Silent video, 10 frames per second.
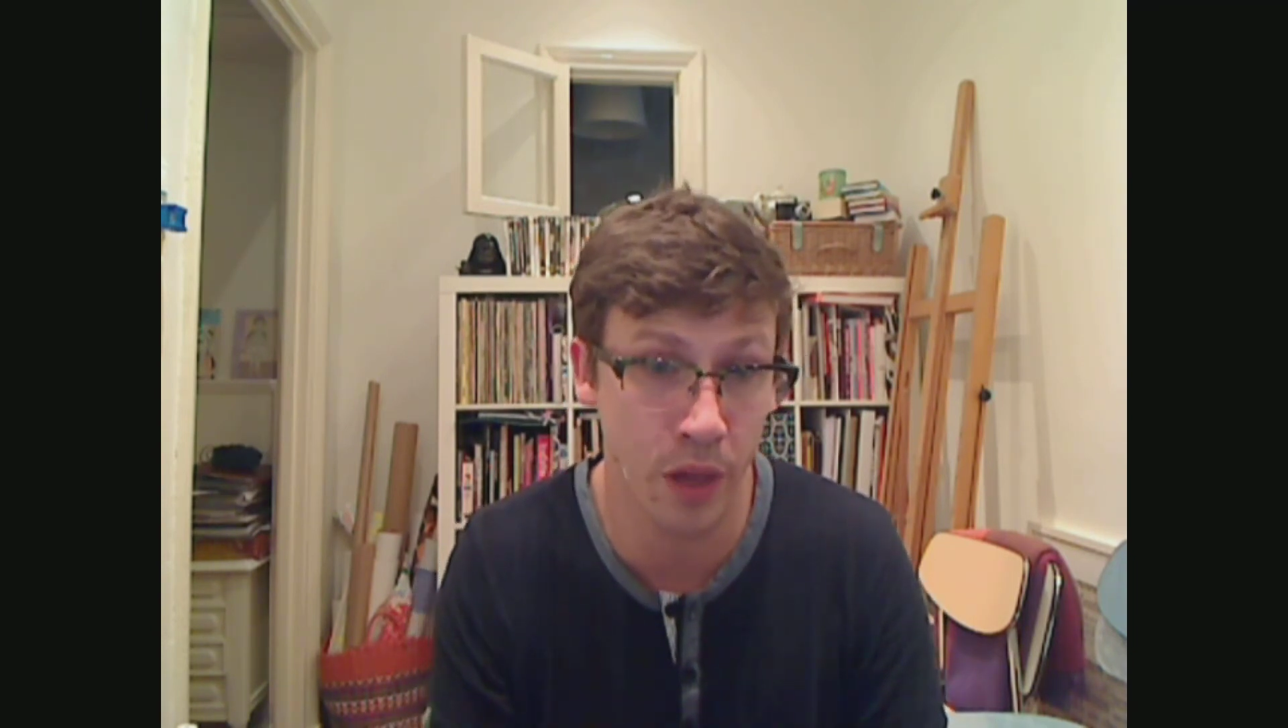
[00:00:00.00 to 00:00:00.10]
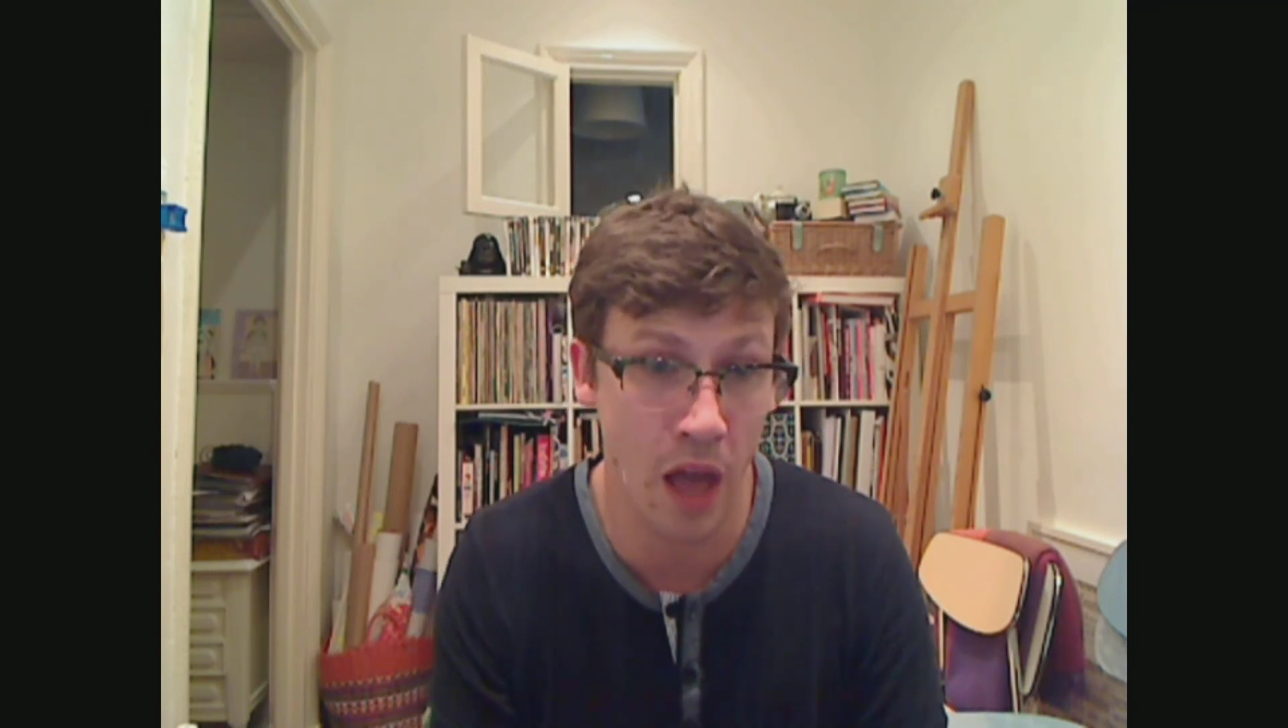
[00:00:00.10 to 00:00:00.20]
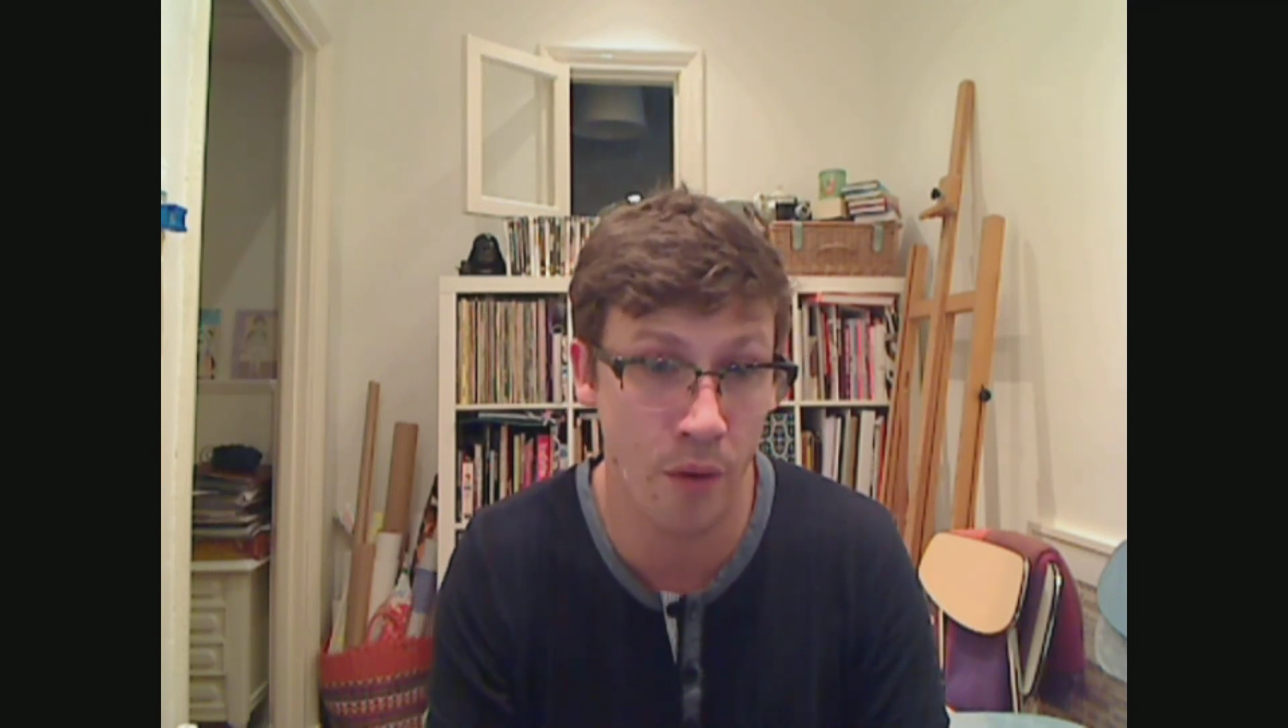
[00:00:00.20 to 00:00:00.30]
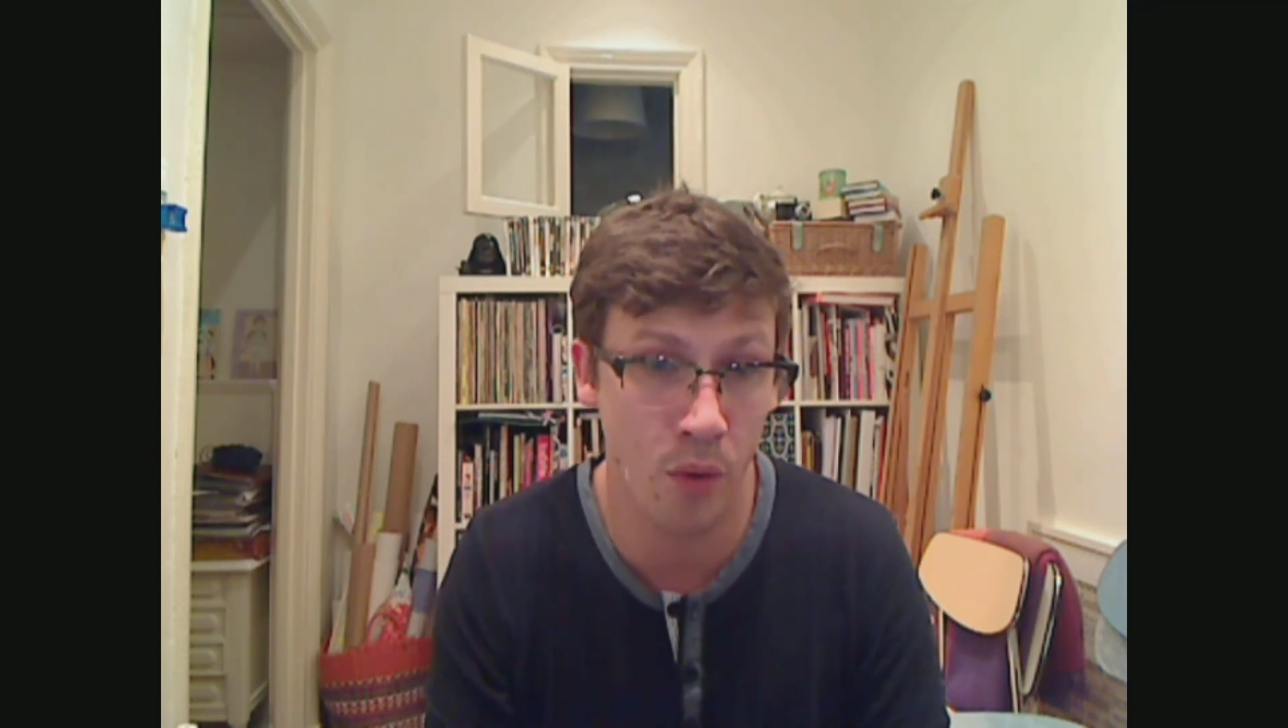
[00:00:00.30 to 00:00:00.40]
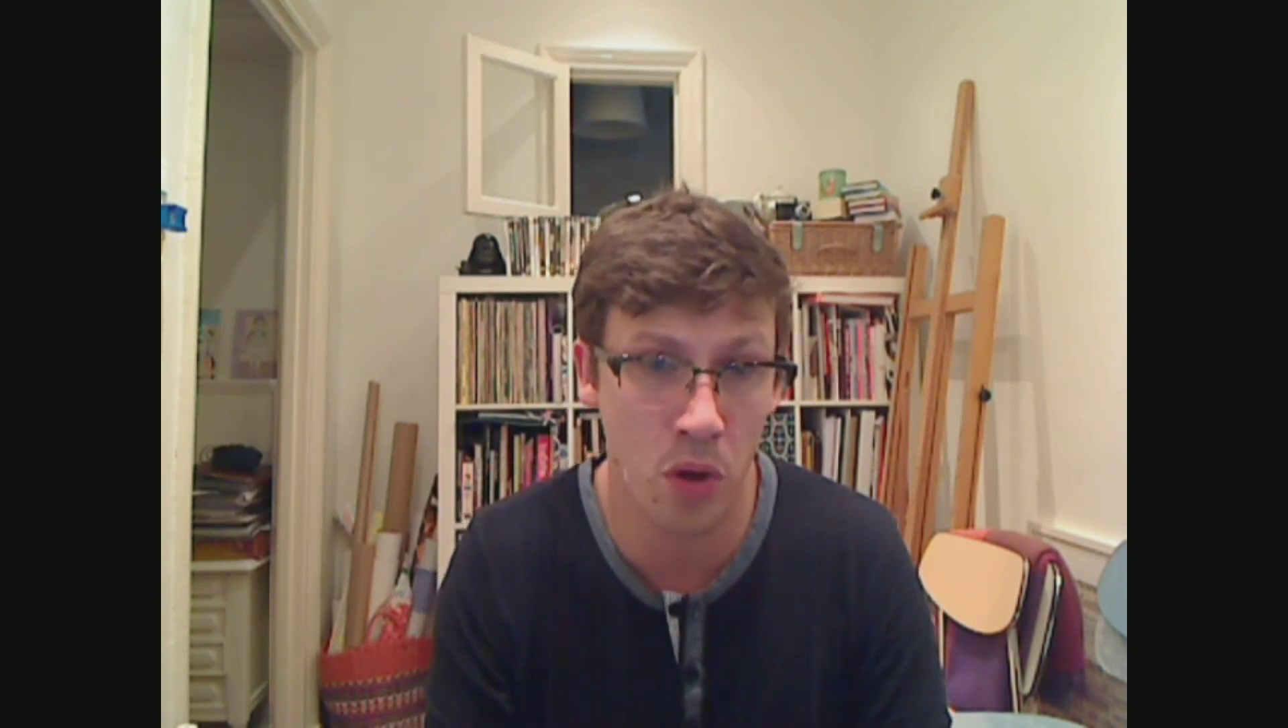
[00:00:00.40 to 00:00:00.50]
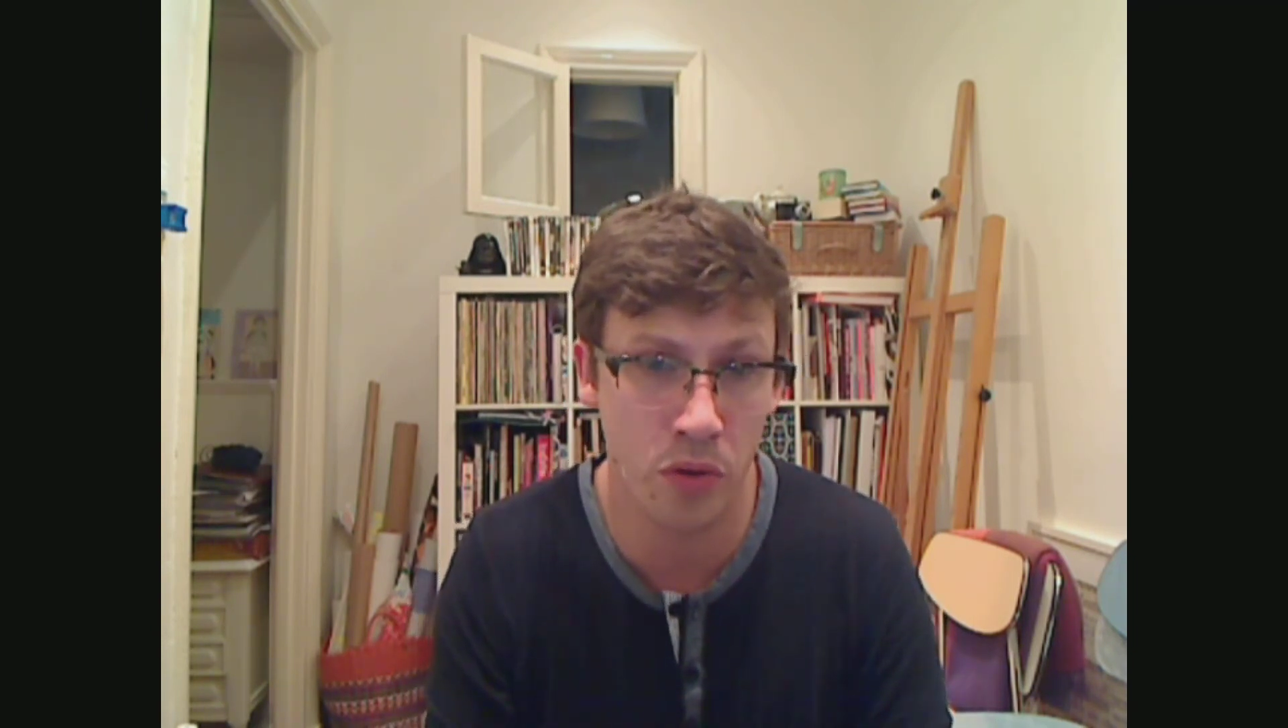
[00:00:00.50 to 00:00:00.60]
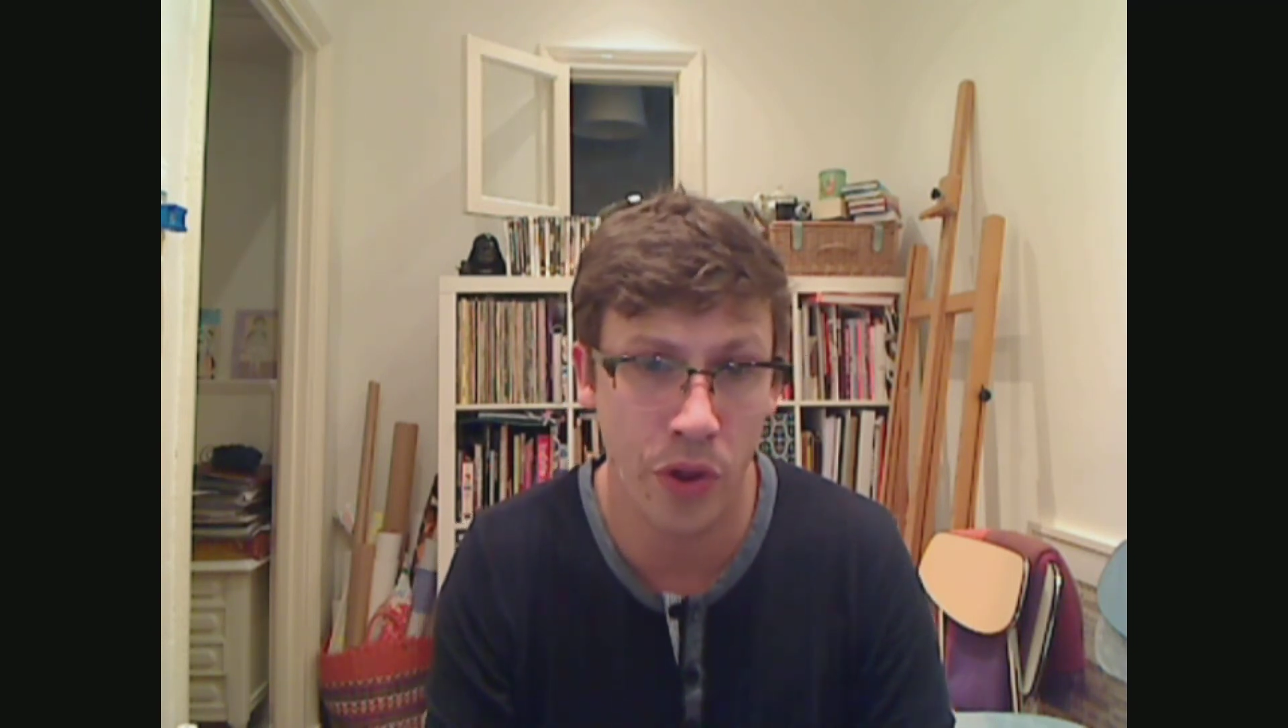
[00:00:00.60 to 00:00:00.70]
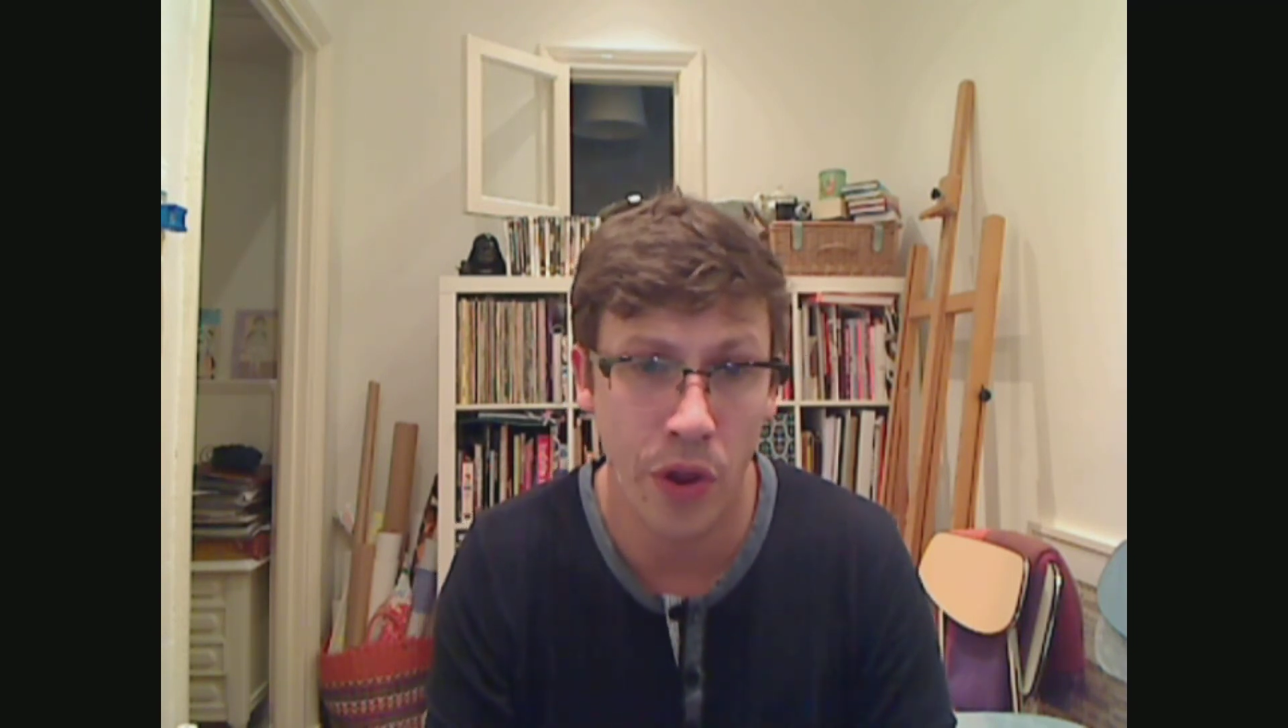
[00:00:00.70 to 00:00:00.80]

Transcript: later on.